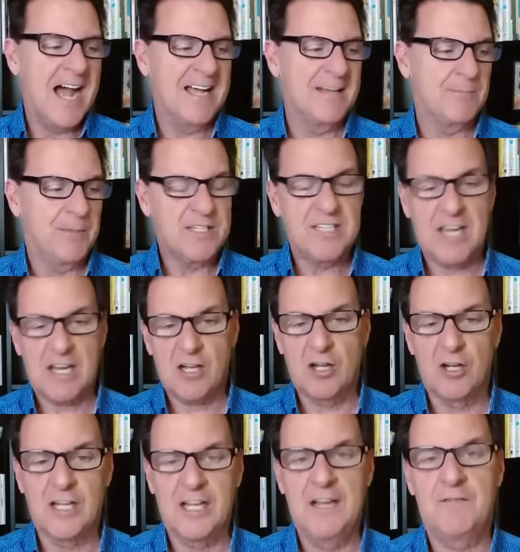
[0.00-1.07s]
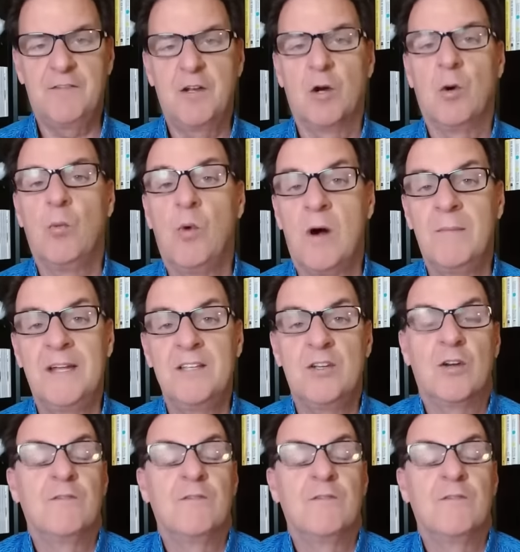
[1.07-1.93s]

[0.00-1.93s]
I, particularly if you're a woman,